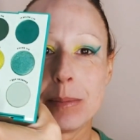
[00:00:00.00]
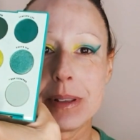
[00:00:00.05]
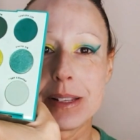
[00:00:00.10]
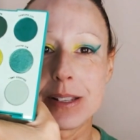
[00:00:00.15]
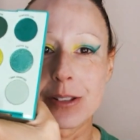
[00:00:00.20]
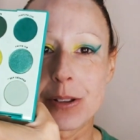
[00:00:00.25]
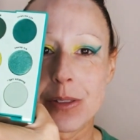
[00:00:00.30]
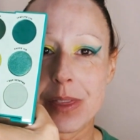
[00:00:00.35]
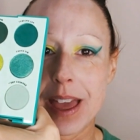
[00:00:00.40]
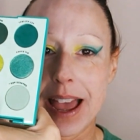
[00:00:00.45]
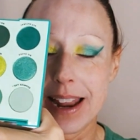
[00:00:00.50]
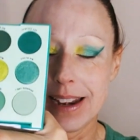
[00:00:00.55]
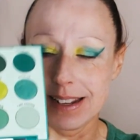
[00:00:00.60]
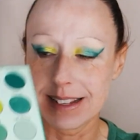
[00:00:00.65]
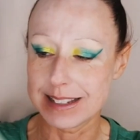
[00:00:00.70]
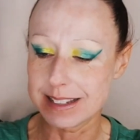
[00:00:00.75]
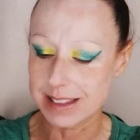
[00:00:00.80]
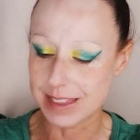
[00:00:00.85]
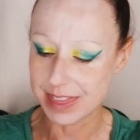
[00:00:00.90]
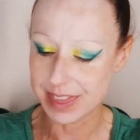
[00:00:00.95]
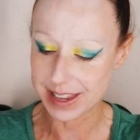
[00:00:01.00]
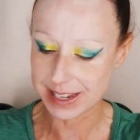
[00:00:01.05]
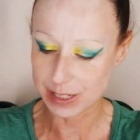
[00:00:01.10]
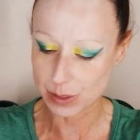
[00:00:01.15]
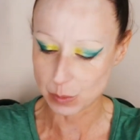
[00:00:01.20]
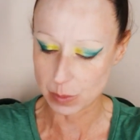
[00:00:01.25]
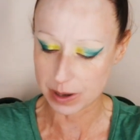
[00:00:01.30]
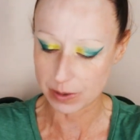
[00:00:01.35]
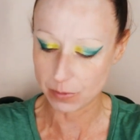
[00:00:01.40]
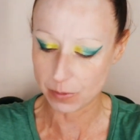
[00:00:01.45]
So that is
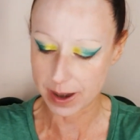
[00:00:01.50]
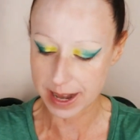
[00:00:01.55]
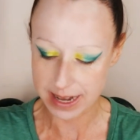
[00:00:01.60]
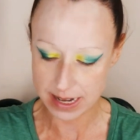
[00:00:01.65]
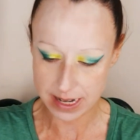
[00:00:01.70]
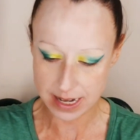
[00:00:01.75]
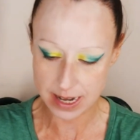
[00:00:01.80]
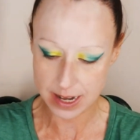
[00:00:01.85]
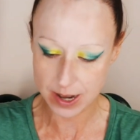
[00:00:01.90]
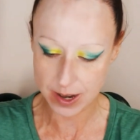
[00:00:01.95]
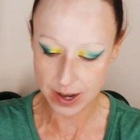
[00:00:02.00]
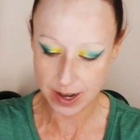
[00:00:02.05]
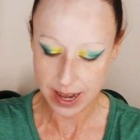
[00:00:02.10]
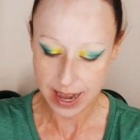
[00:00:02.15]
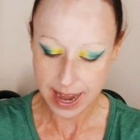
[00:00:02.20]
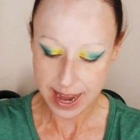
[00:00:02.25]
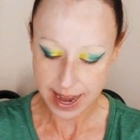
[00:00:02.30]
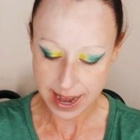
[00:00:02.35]
this one right here,